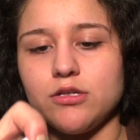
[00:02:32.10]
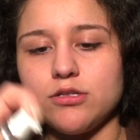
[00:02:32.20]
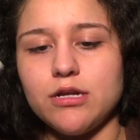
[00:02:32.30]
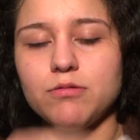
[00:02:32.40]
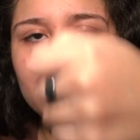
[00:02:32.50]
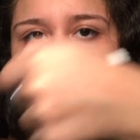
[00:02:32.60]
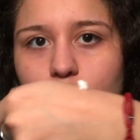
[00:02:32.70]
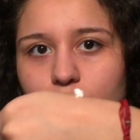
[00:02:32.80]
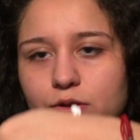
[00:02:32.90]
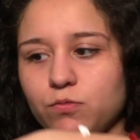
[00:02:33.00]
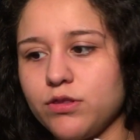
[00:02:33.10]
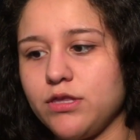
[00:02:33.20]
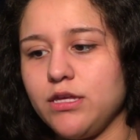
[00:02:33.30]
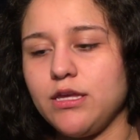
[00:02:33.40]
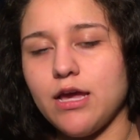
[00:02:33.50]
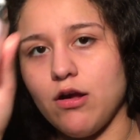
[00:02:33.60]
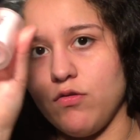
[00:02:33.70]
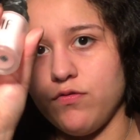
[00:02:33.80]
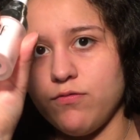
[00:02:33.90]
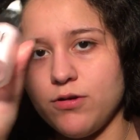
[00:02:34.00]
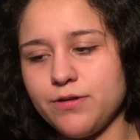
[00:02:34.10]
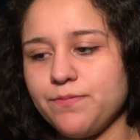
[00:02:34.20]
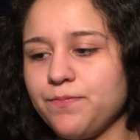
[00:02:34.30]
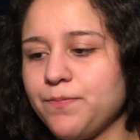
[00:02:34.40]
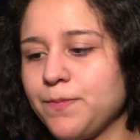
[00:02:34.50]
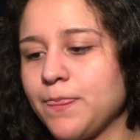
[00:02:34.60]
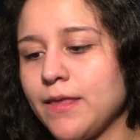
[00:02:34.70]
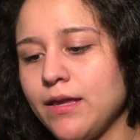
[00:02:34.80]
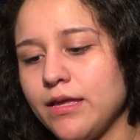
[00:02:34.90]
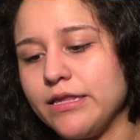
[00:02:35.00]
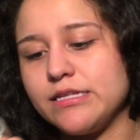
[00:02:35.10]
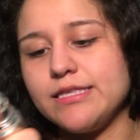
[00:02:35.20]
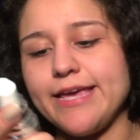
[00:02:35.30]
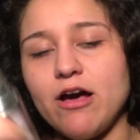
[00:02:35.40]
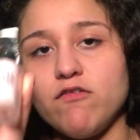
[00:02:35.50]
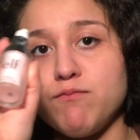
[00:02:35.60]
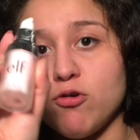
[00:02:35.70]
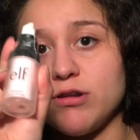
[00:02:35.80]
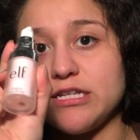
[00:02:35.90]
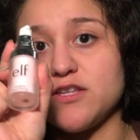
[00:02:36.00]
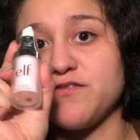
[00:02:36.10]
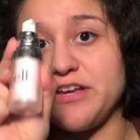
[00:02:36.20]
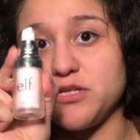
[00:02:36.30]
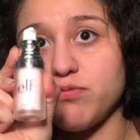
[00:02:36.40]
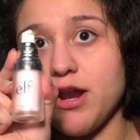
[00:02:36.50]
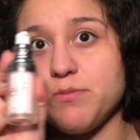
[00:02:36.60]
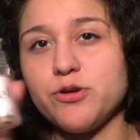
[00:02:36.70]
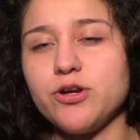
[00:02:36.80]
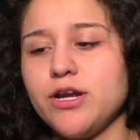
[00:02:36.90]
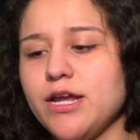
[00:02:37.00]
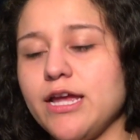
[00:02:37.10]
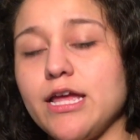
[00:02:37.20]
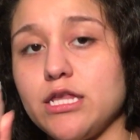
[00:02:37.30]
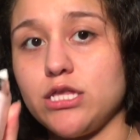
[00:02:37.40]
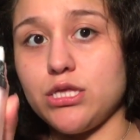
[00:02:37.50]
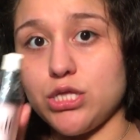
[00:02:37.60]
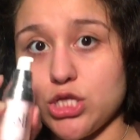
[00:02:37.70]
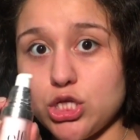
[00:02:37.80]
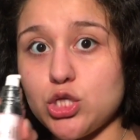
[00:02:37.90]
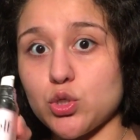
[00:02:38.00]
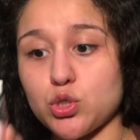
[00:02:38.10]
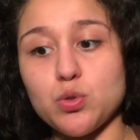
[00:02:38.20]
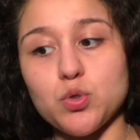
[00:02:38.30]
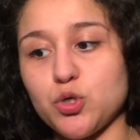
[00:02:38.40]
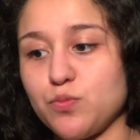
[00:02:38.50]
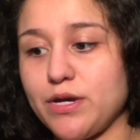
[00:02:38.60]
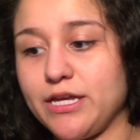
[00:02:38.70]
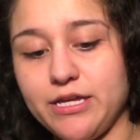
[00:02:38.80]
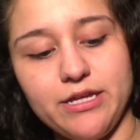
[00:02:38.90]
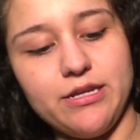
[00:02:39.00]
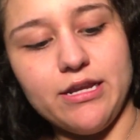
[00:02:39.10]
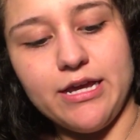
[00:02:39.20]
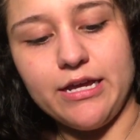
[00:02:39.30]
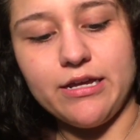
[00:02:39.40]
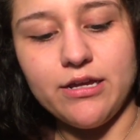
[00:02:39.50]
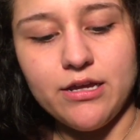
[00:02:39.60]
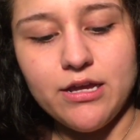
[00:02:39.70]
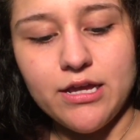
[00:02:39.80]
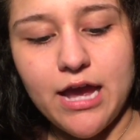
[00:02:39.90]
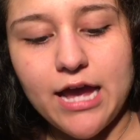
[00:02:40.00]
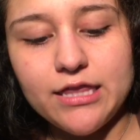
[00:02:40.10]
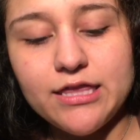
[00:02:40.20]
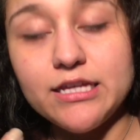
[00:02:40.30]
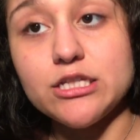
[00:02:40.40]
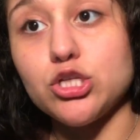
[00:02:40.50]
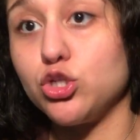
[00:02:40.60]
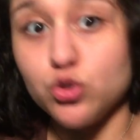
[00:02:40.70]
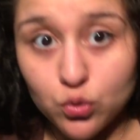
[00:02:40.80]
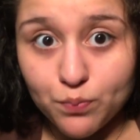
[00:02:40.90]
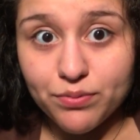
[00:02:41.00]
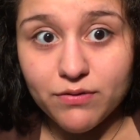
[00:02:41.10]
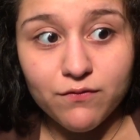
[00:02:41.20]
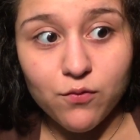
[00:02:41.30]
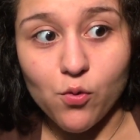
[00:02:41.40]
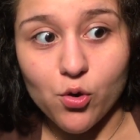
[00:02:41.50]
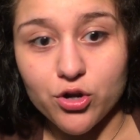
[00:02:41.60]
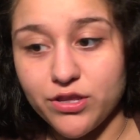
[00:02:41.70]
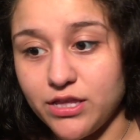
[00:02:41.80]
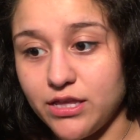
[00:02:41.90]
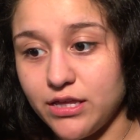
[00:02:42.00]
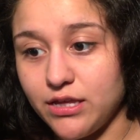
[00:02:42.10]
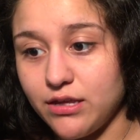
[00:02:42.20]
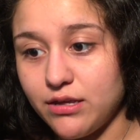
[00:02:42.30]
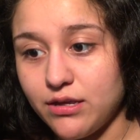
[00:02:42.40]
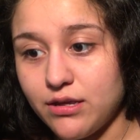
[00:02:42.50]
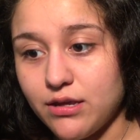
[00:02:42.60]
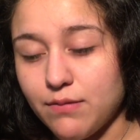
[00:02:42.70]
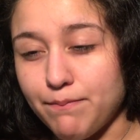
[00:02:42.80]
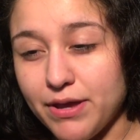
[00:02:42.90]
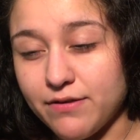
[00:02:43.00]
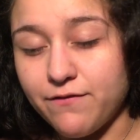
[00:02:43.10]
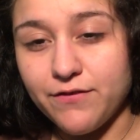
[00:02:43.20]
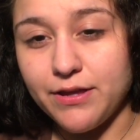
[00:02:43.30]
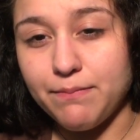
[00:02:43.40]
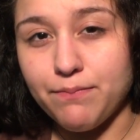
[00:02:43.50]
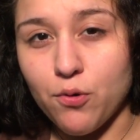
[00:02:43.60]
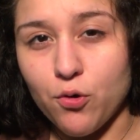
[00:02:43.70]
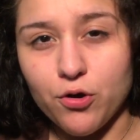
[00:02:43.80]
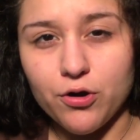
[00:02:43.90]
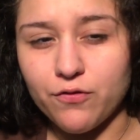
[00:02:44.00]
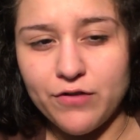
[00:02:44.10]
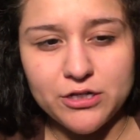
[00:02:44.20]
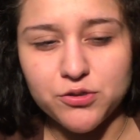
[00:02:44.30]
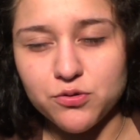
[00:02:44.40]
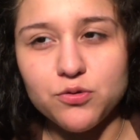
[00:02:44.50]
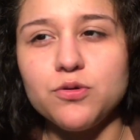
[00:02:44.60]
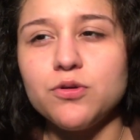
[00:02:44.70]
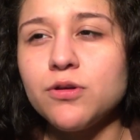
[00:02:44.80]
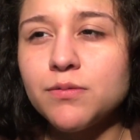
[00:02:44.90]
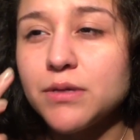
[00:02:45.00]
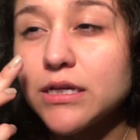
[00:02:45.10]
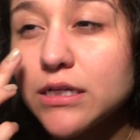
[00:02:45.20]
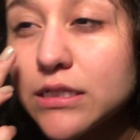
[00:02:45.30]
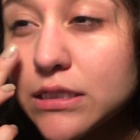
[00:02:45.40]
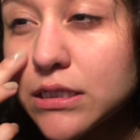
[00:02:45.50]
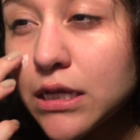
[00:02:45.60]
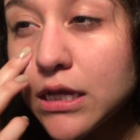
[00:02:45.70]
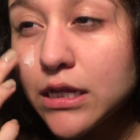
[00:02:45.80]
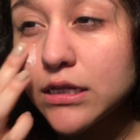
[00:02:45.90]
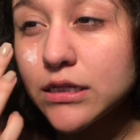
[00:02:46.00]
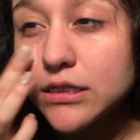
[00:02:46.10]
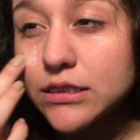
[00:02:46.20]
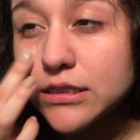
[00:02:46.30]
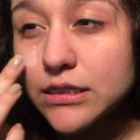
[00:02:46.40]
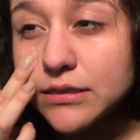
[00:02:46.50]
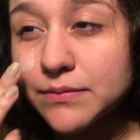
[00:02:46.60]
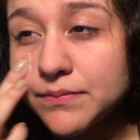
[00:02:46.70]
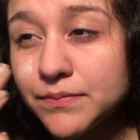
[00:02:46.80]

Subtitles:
So now we're gonna go in with the e.l.f. one. This is the e.l.f. Poreless Face Primer, and these are so good, my kid. Like, I think it's a dupe for the Benefit Professional, because listen,